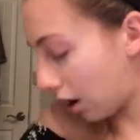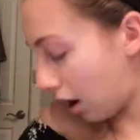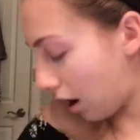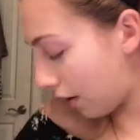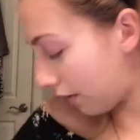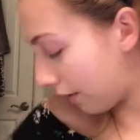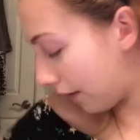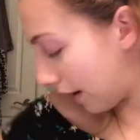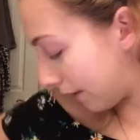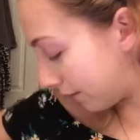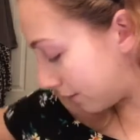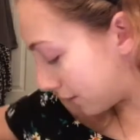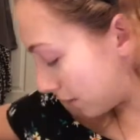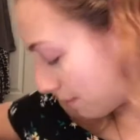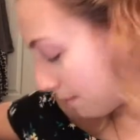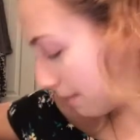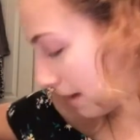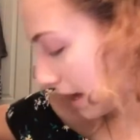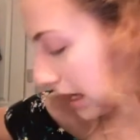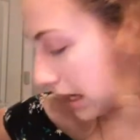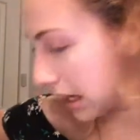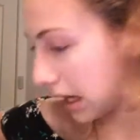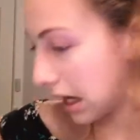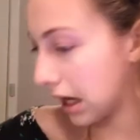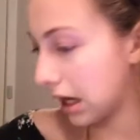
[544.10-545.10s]
off after
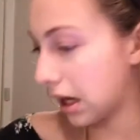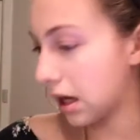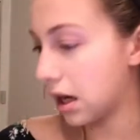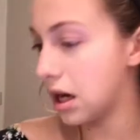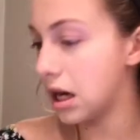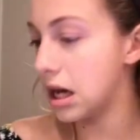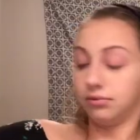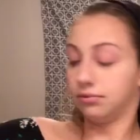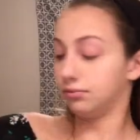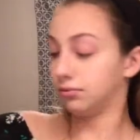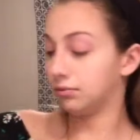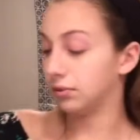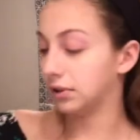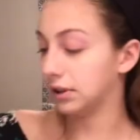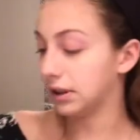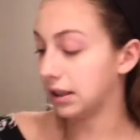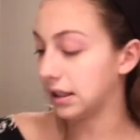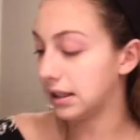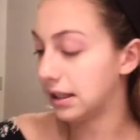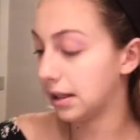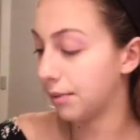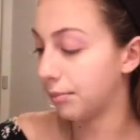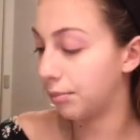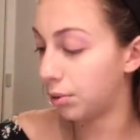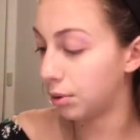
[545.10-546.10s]
baking. Really
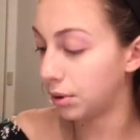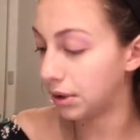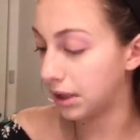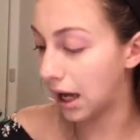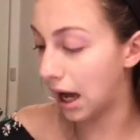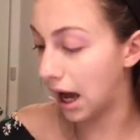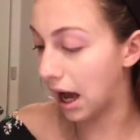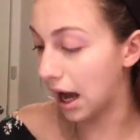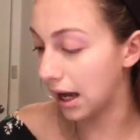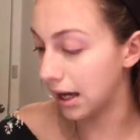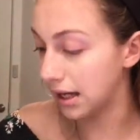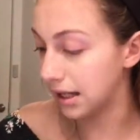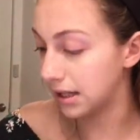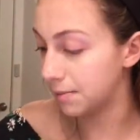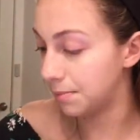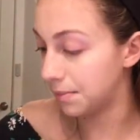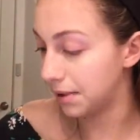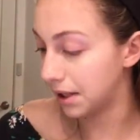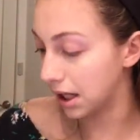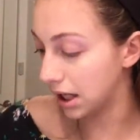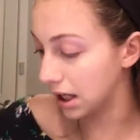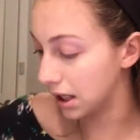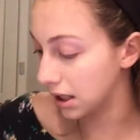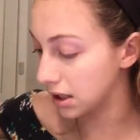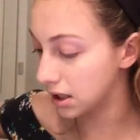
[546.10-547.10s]
simple with the eyes
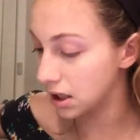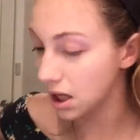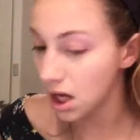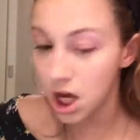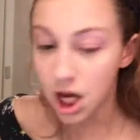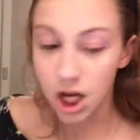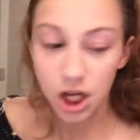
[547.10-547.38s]
because